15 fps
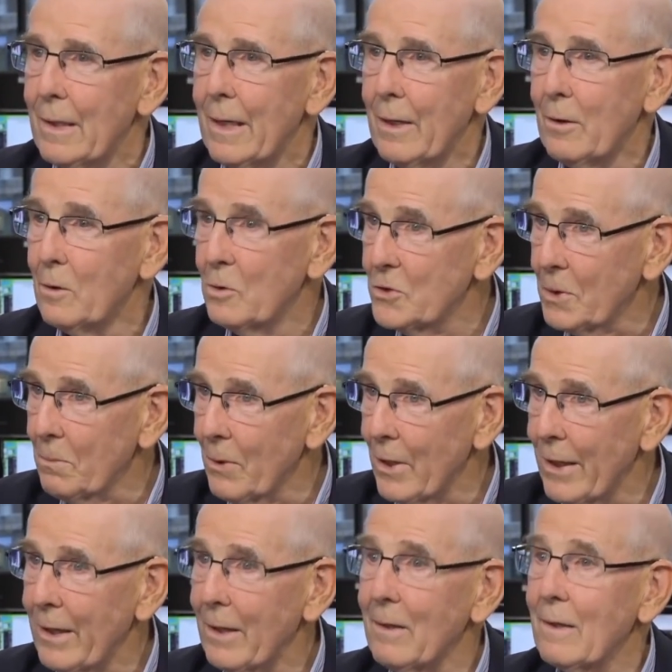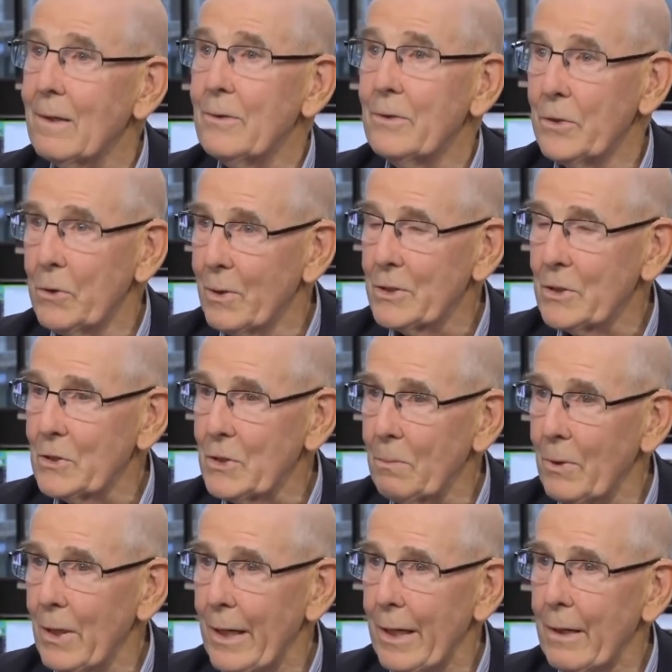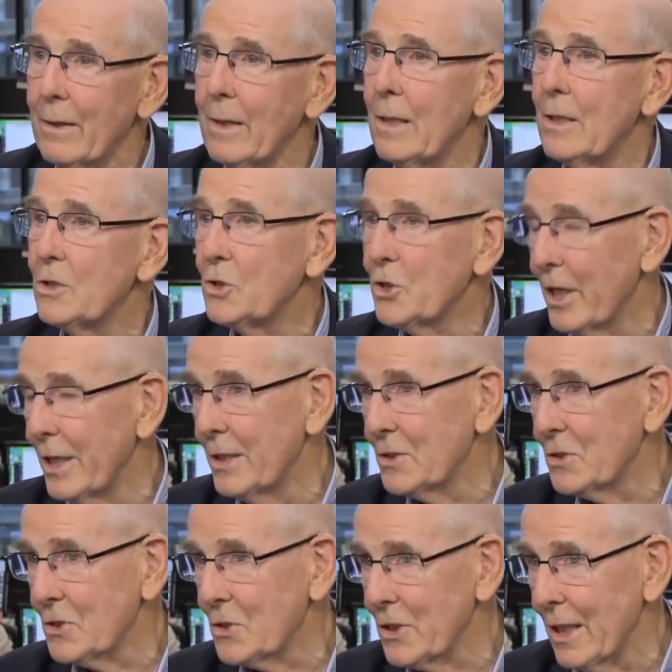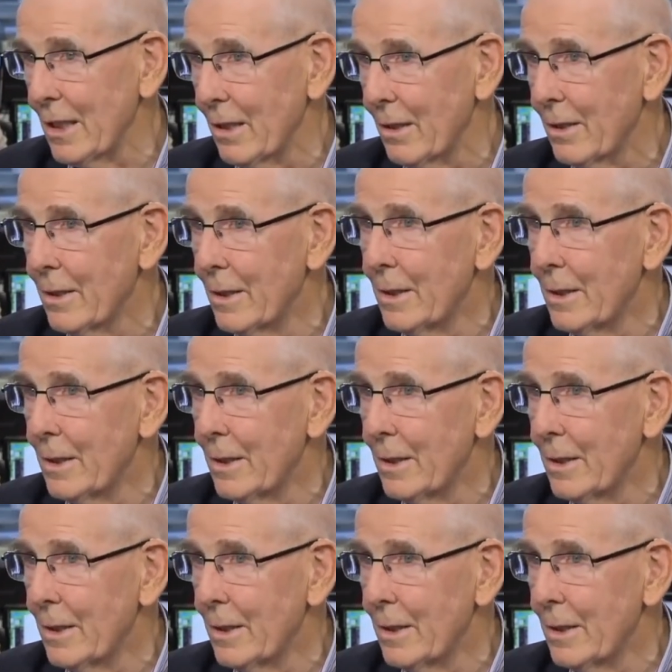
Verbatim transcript: And who's the buyer? US is the buyer, China's the seller.